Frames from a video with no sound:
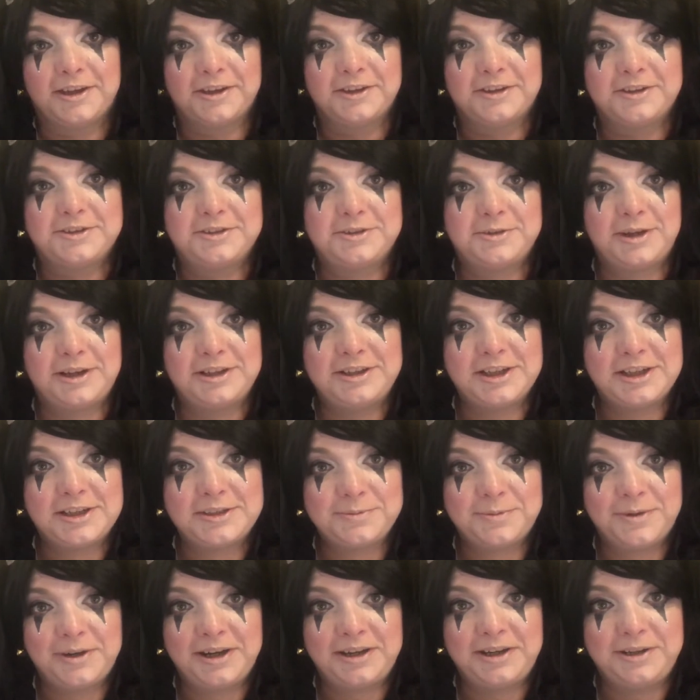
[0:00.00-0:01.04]
So I just
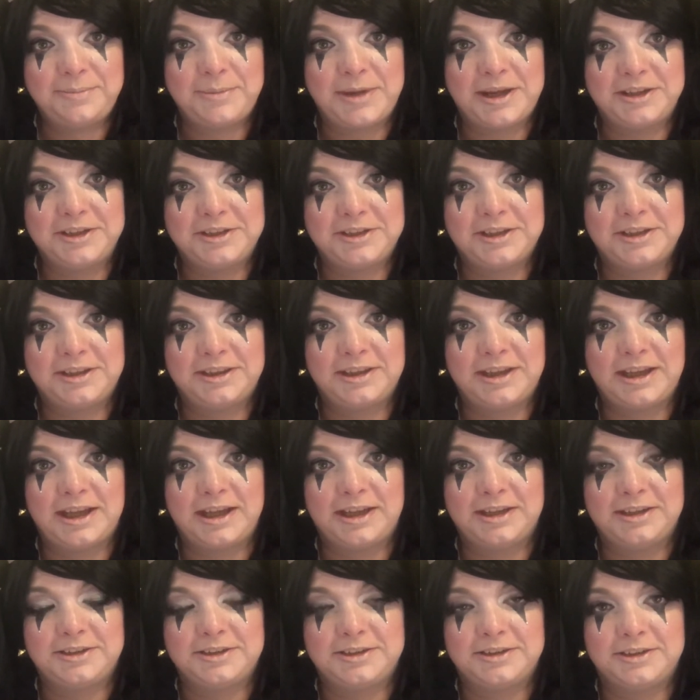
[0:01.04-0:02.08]
wanted to mention
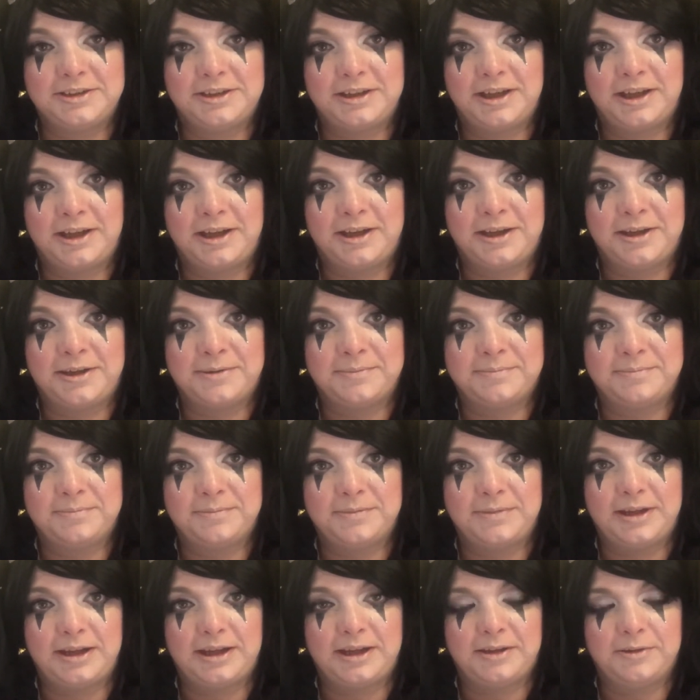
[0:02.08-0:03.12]
that
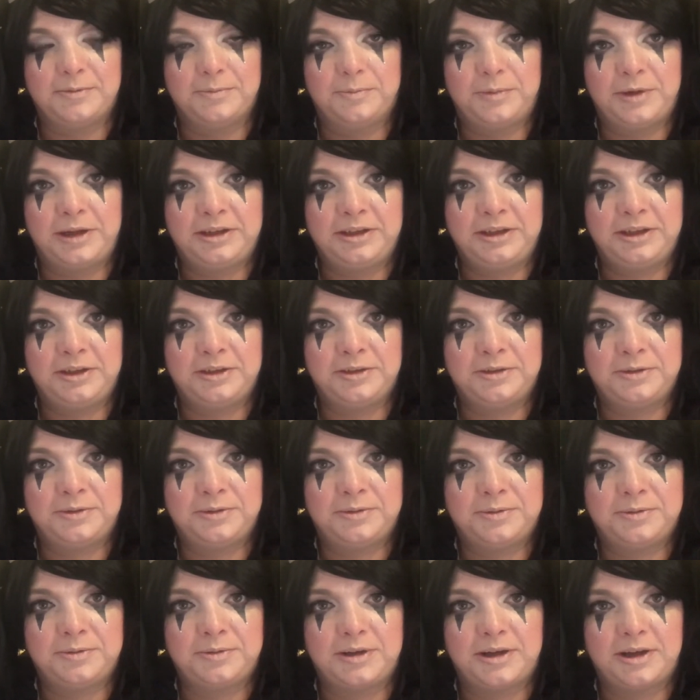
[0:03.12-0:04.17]
when
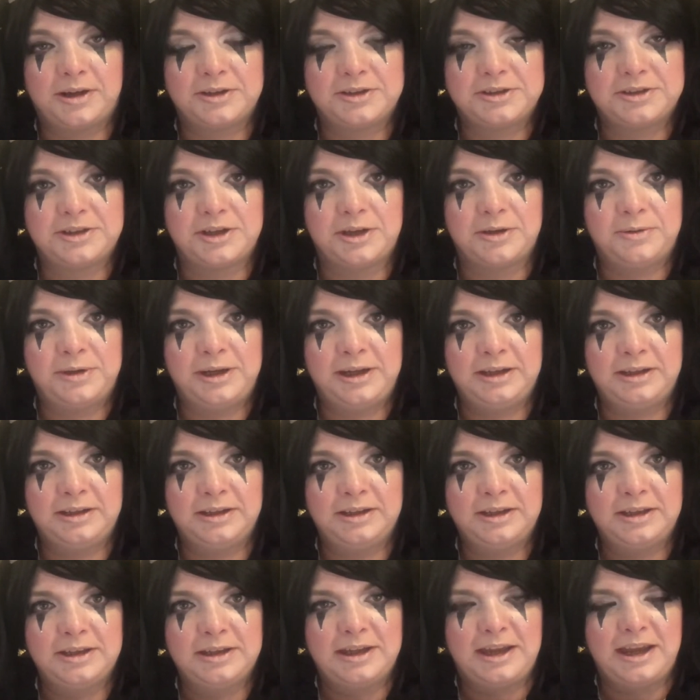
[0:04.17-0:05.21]
you are sewing,
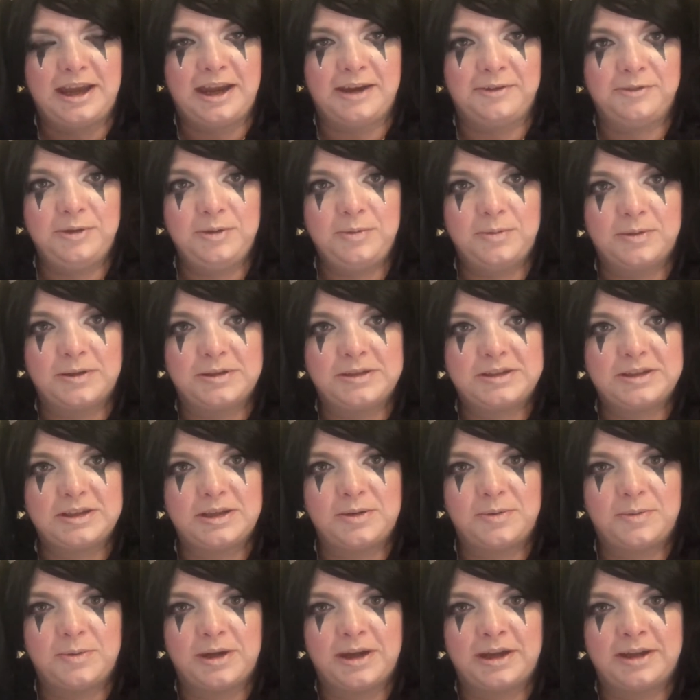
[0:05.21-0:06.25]
every once in
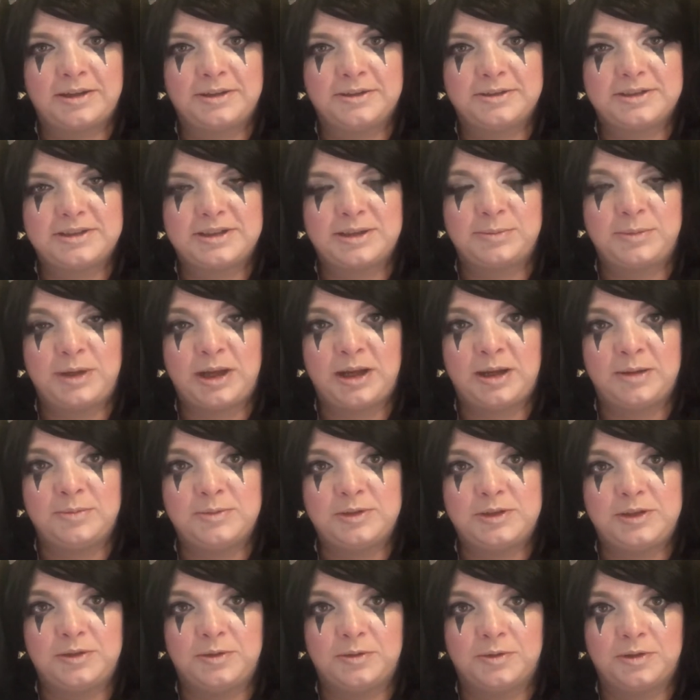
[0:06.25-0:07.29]
a while,
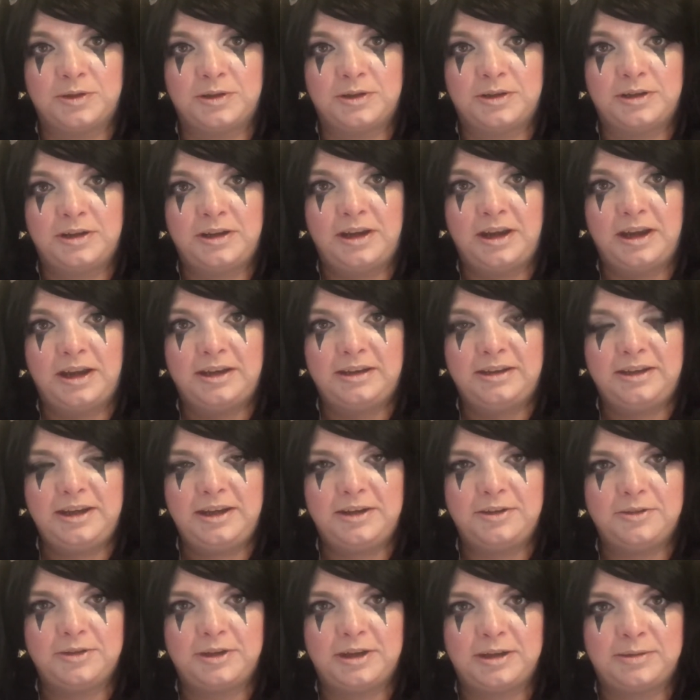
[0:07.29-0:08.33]
sometimes your
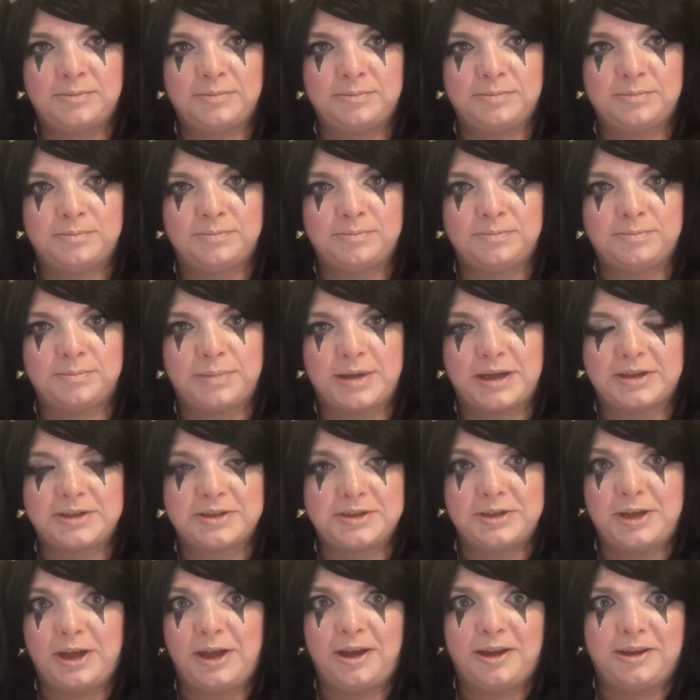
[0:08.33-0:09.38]
needle can
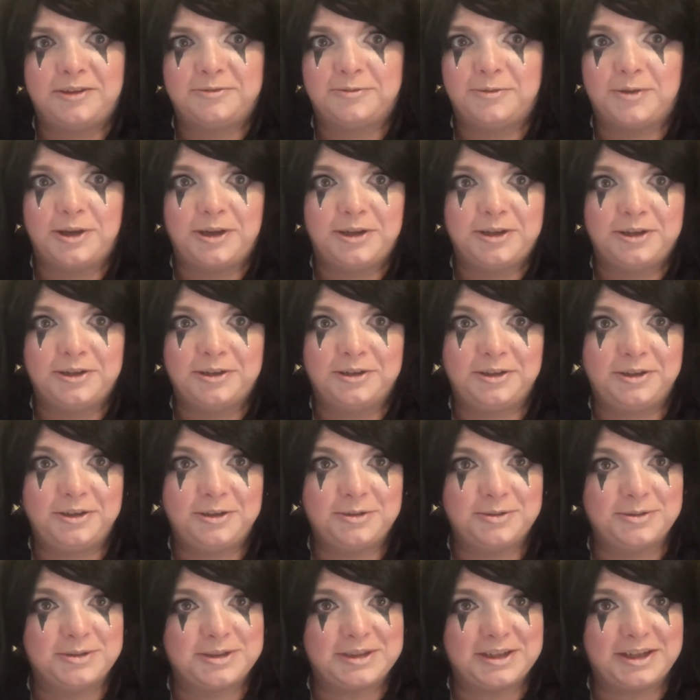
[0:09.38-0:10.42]
bust off while you're
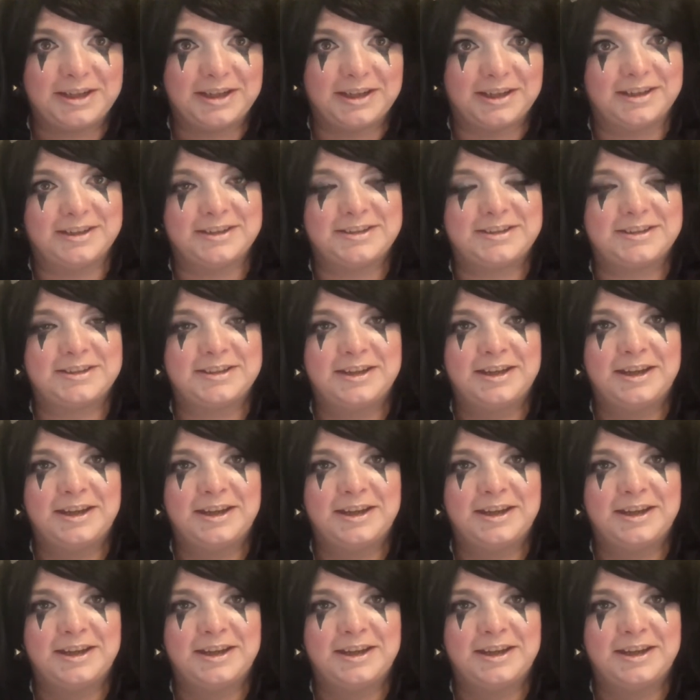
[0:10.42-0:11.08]
using it.